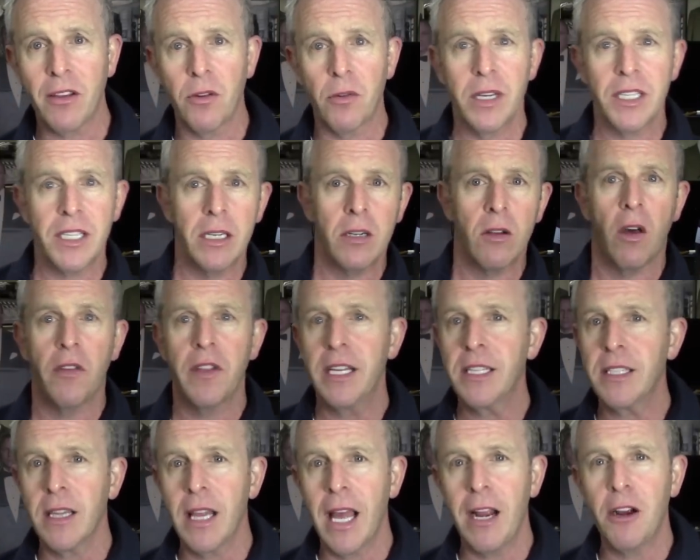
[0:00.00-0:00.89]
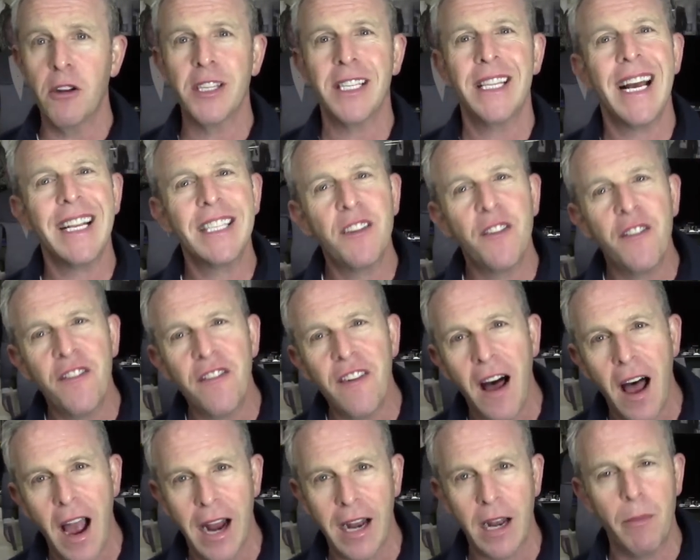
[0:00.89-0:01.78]
There isn't all these layers, and that's
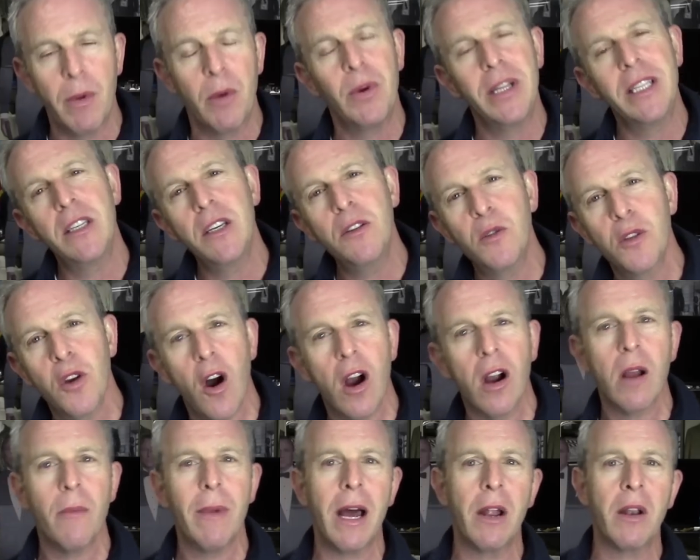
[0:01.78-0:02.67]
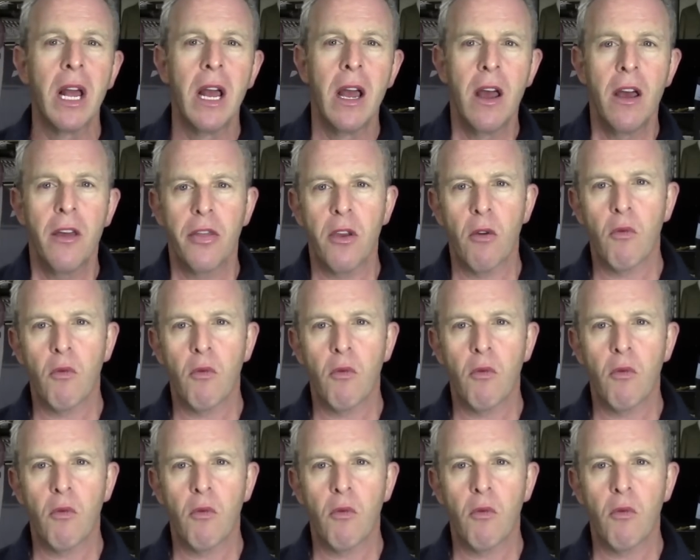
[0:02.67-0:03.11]
fine. I mean, we do talk about the